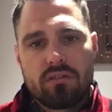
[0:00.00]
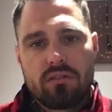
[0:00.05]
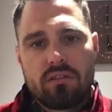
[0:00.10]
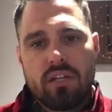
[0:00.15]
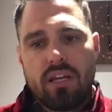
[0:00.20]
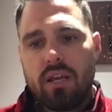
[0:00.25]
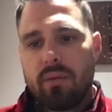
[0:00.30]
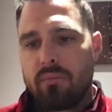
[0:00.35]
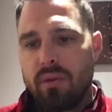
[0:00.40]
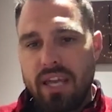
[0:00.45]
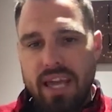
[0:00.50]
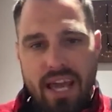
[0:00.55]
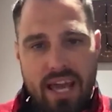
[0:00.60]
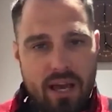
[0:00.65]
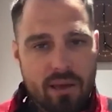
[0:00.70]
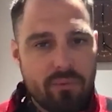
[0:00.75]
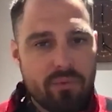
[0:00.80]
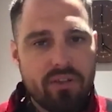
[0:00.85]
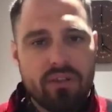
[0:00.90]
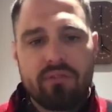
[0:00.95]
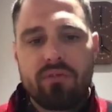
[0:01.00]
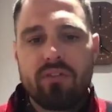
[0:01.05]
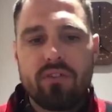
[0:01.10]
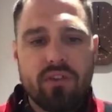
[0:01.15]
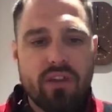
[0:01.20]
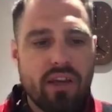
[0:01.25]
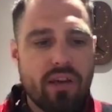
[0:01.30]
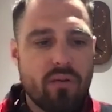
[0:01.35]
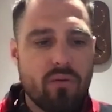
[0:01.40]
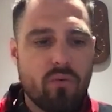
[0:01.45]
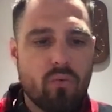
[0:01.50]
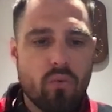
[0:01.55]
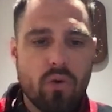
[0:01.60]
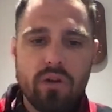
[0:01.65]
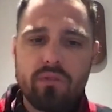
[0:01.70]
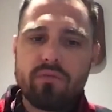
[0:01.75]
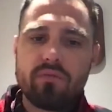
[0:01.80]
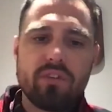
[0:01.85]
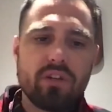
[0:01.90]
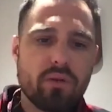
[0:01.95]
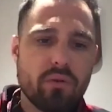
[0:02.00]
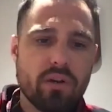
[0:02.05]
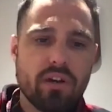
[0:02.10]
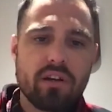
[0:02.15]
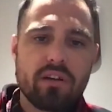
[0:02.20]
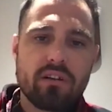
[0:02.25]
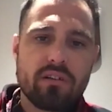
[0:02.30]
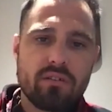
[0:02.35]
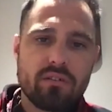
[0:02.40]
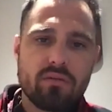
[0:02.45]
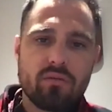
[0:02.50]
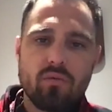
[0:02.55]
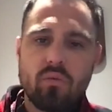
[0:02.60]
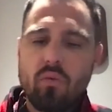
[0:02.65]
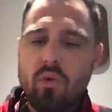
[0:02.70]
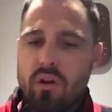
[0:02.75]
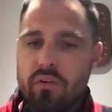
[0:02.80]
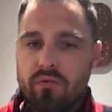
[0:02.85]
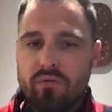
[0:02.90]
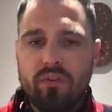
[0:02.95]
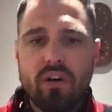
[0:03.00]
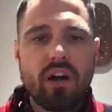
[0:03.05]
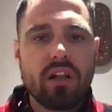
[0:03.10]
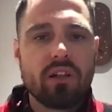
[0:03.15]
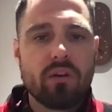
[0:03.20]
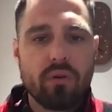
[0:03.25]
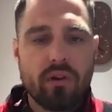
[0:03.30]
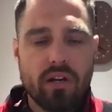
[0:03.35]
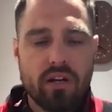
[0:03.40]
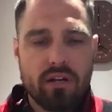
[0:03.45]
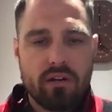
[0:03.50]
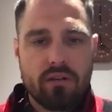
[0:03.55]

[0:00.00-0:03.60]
And be happy if you get one viewer, one follower.